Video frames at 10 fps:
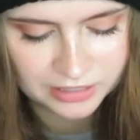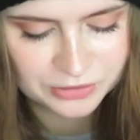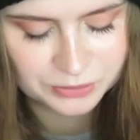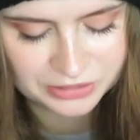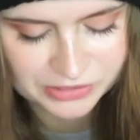I
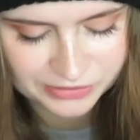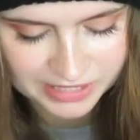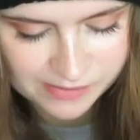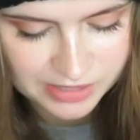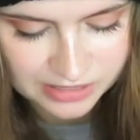don't really know what
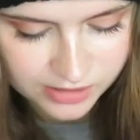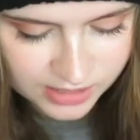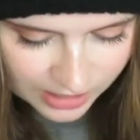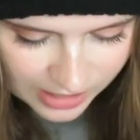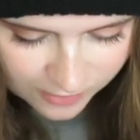that means.
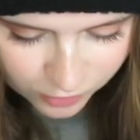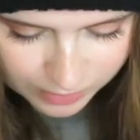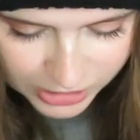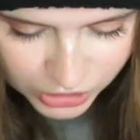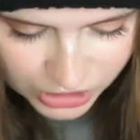The
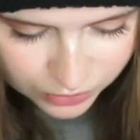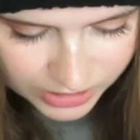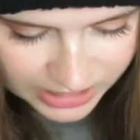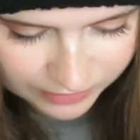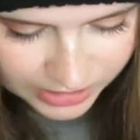information you received